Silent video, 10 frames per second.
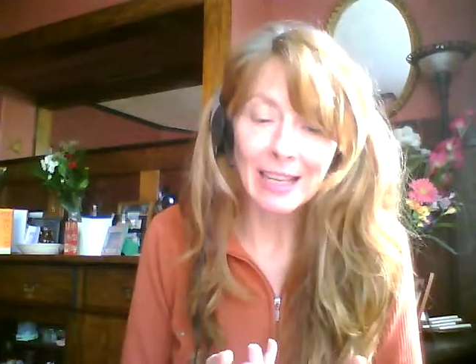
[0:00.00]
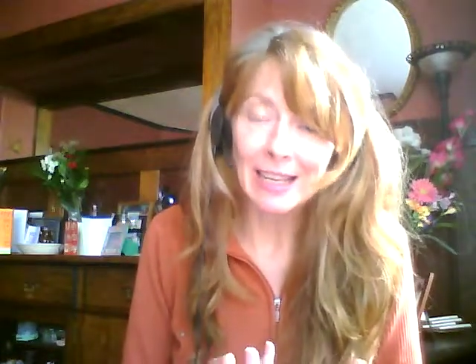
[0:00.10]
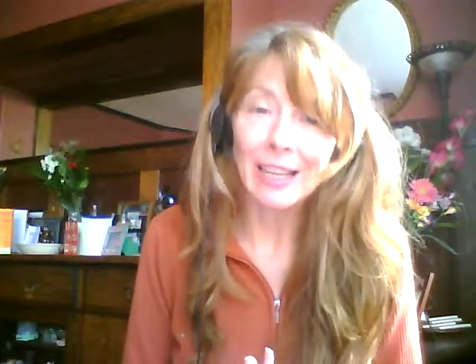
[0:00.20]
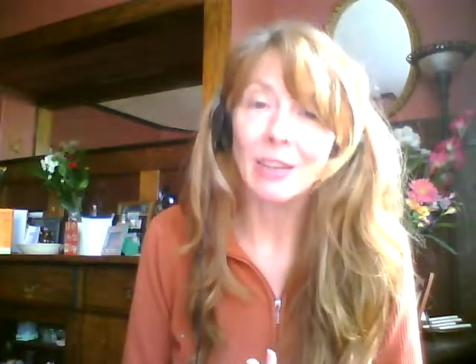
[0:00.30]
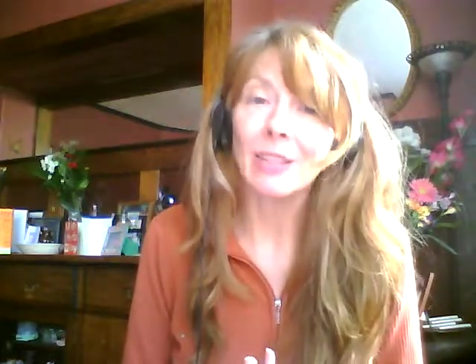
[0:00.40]
and
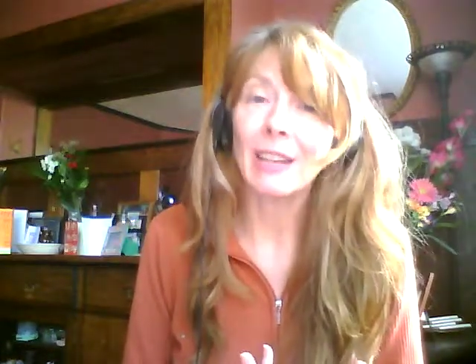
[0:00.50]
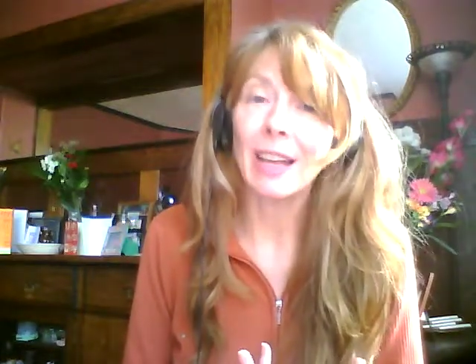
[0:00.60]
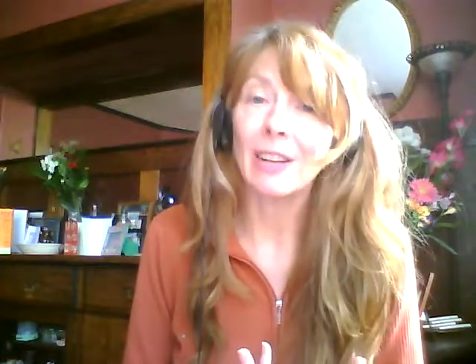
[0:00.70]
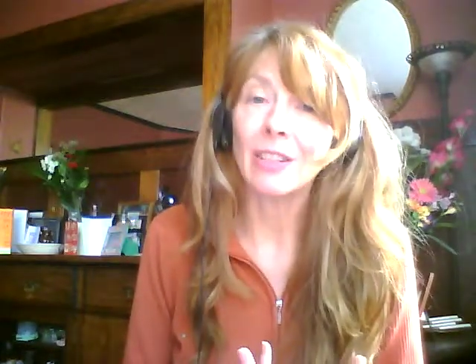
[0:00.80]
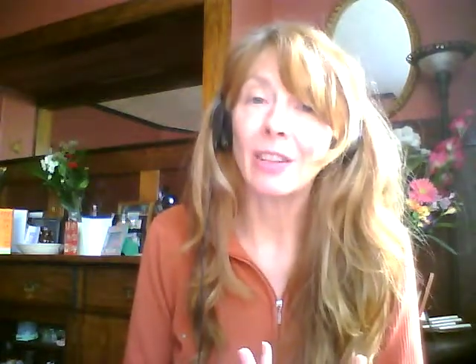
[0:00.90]
get out into
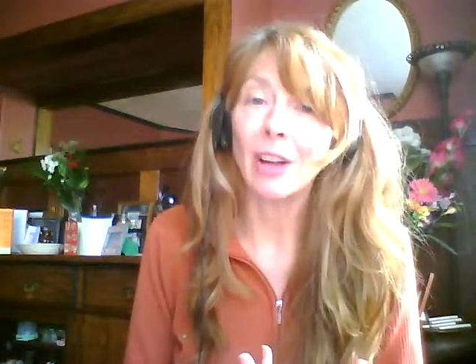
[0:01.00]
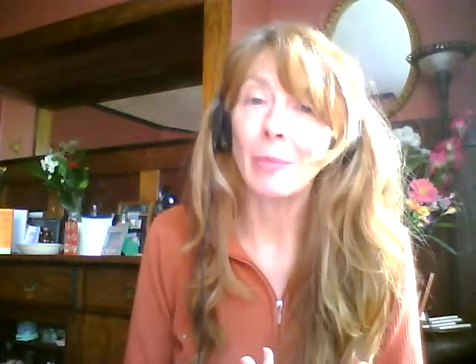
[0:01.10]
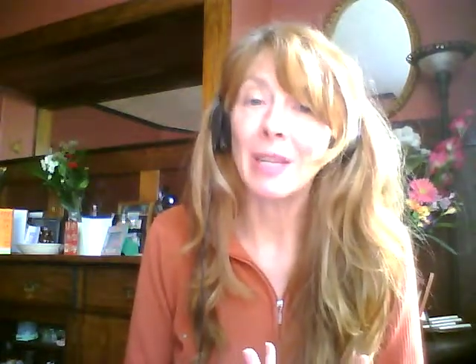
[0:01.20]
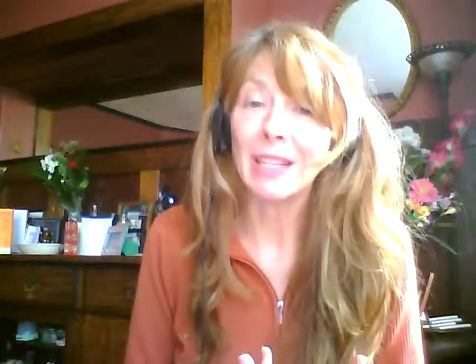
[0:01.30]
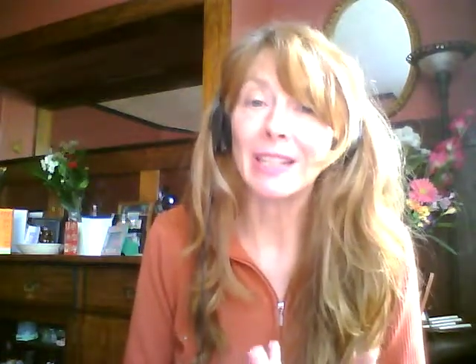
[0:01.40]
the hair
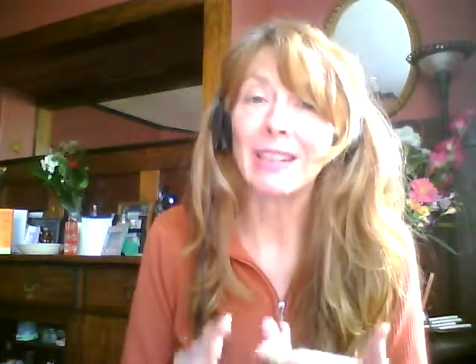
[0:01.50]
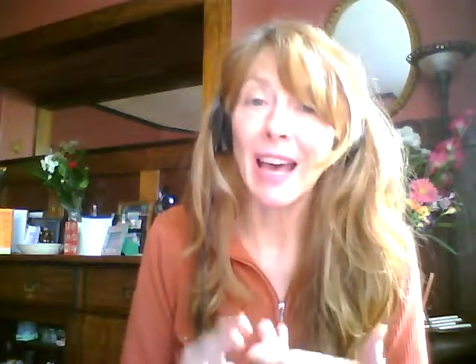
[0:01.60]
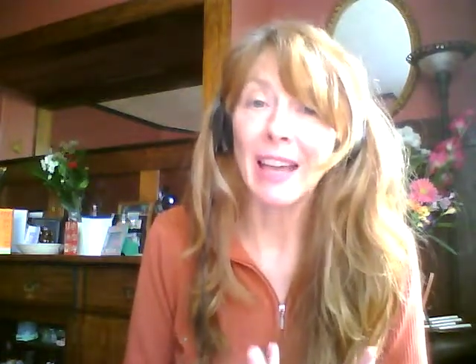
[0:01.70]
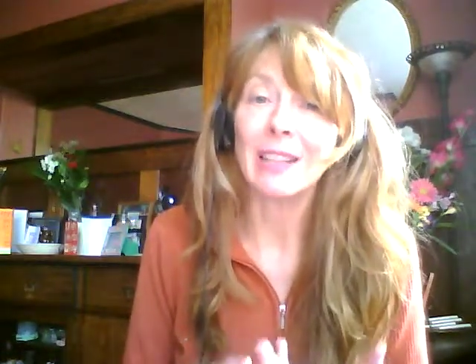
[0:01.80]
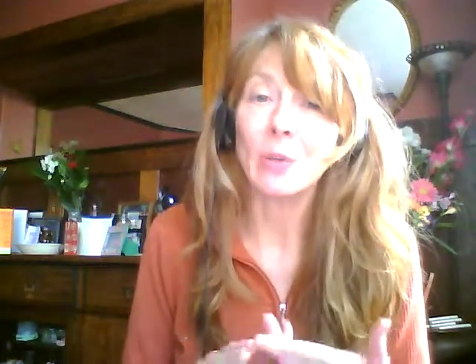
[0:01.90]
salon, because
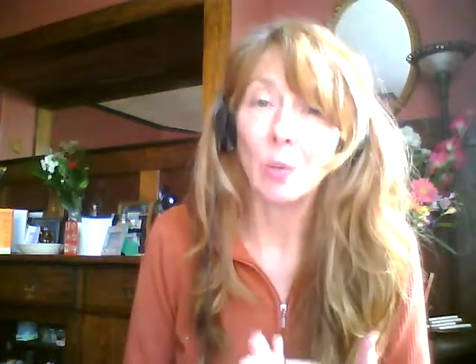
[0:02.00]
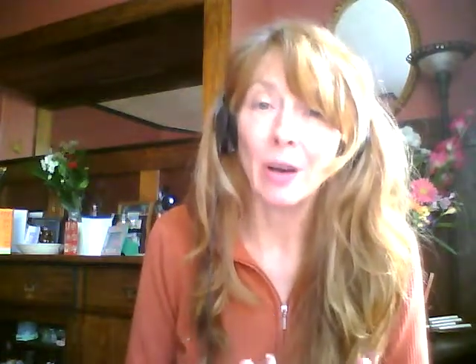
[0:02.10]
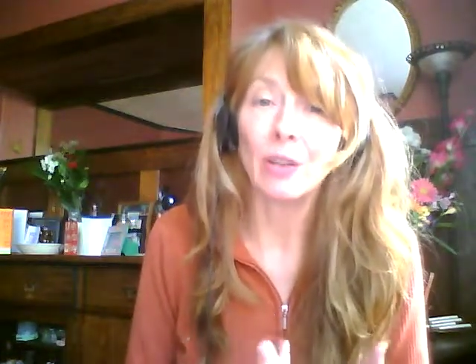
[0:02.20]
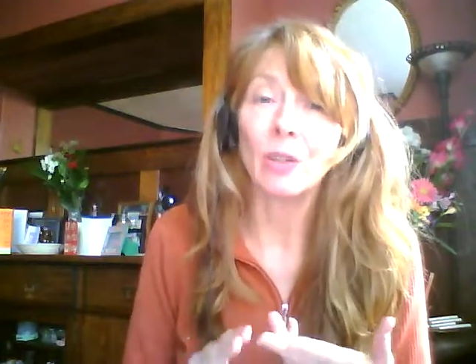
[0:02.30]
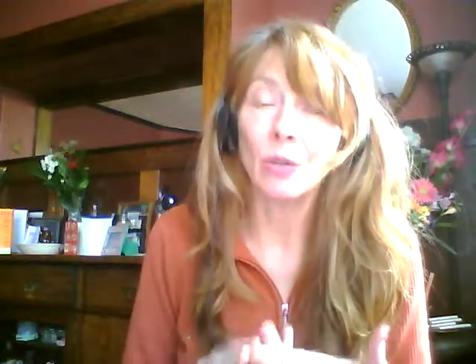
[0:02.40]
that is
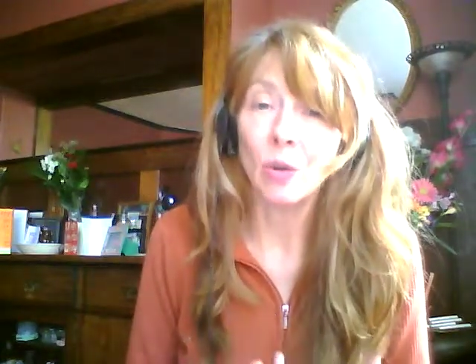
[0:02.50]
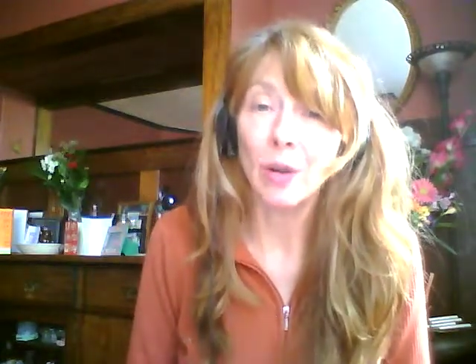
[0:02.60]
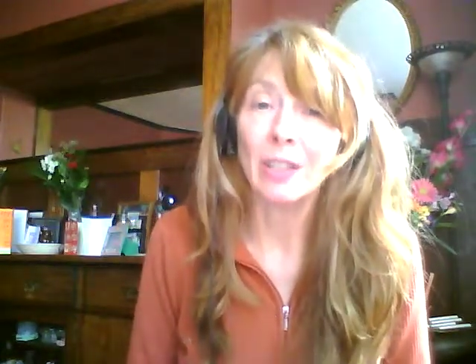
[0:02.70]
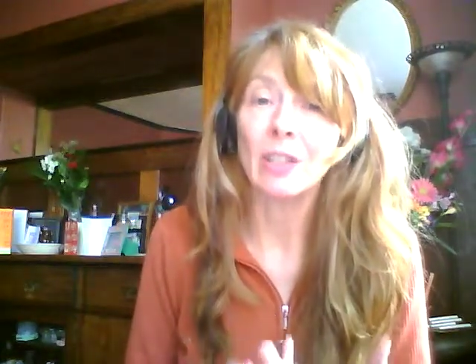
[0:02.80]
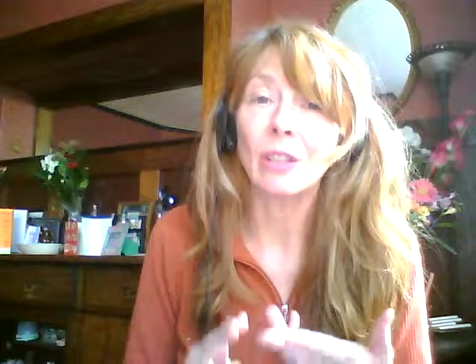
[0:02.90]
where you're
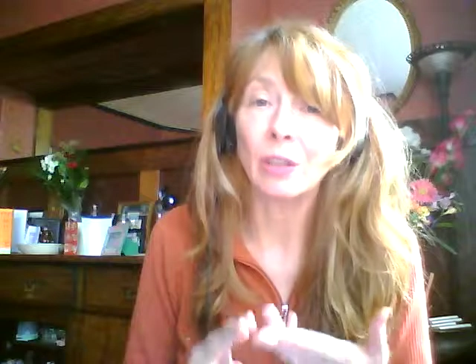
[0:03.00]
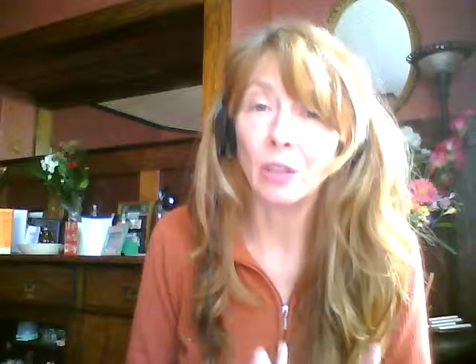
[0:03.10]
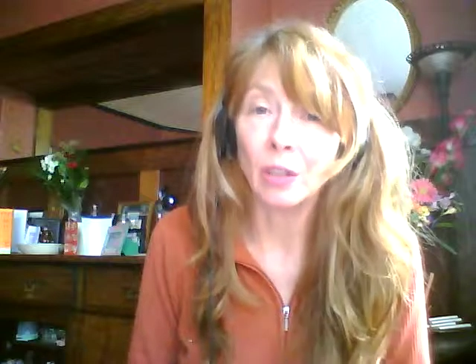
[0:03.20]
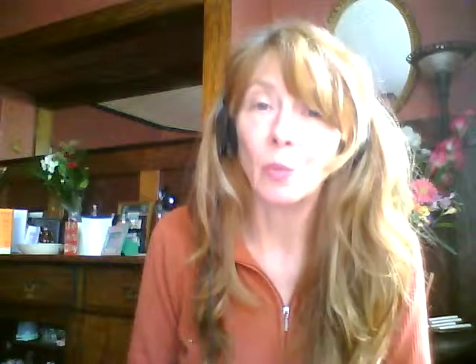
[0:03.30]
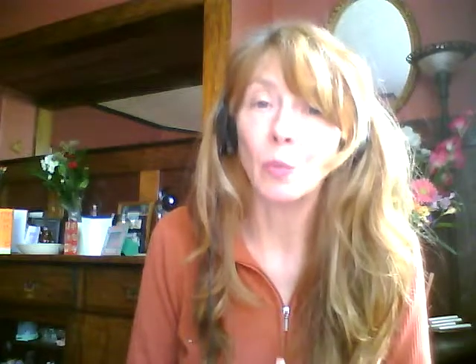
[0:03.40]
going to
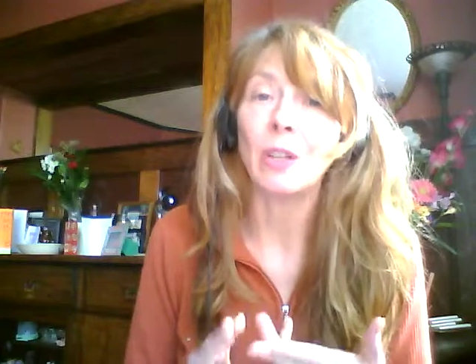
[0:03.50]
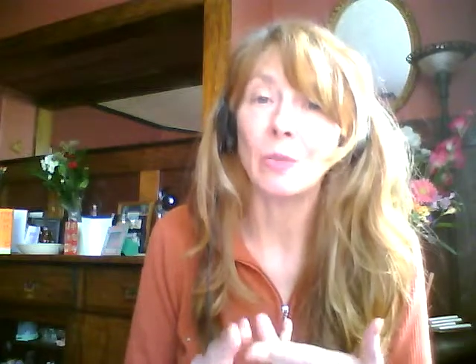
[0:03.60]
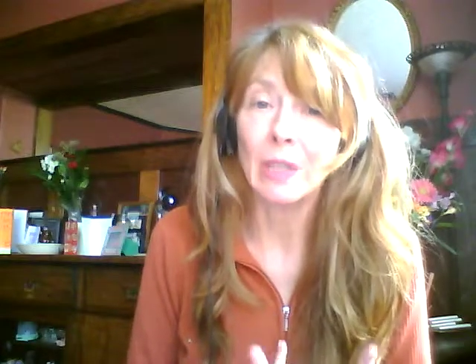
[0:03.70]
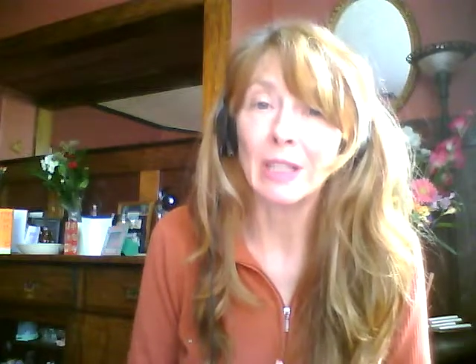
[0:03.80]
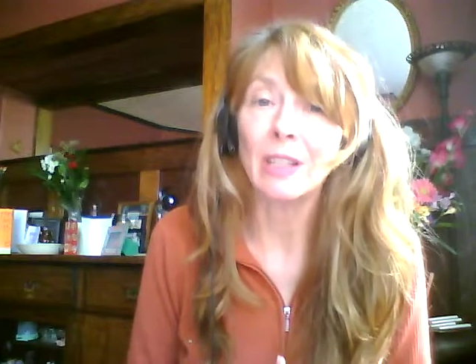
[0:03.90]
learn what
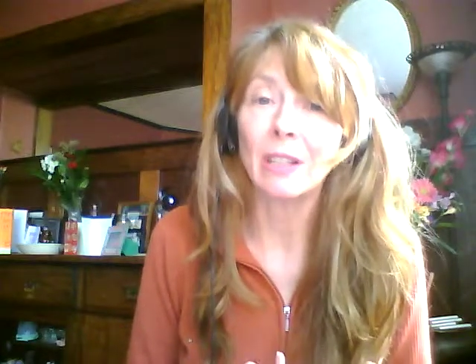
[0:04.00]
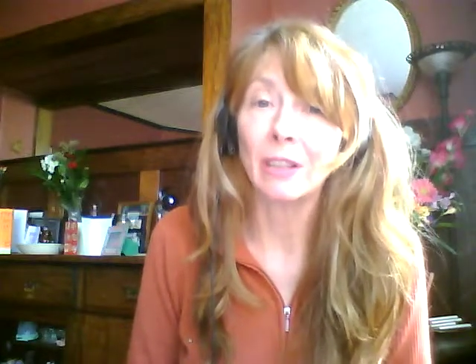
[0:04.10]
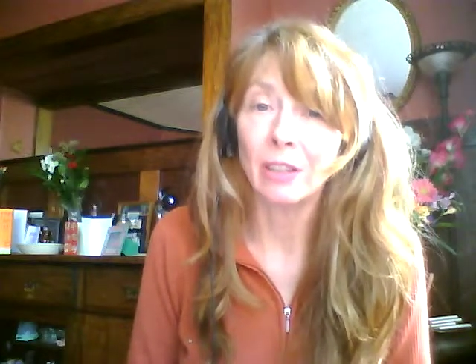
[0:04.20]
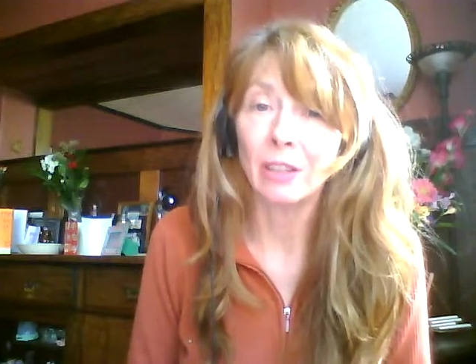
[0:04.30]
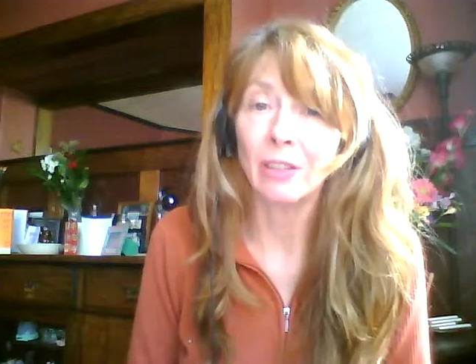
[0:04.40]
you need to
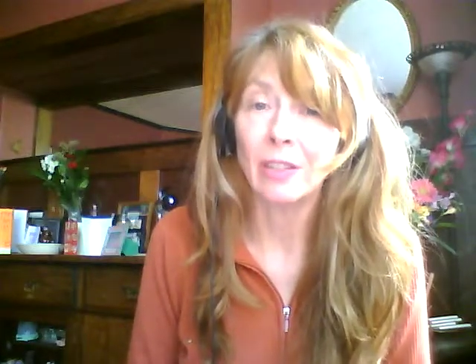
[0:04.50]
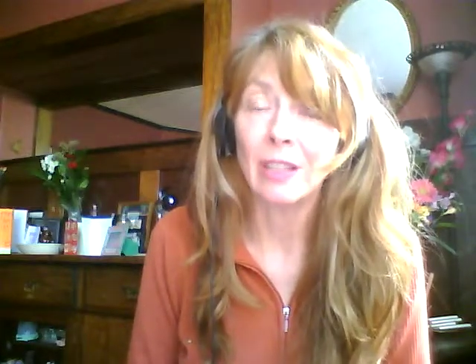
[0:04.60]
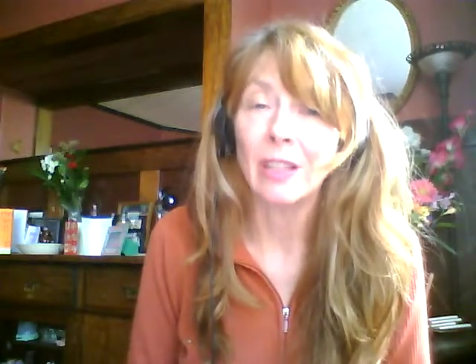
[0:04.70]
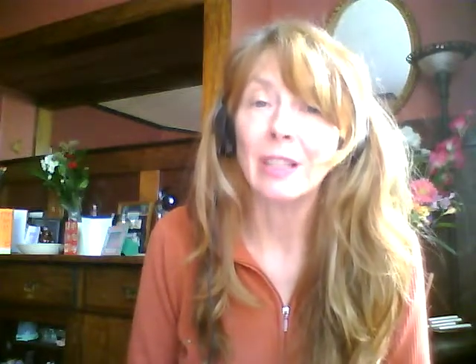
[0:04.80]
learn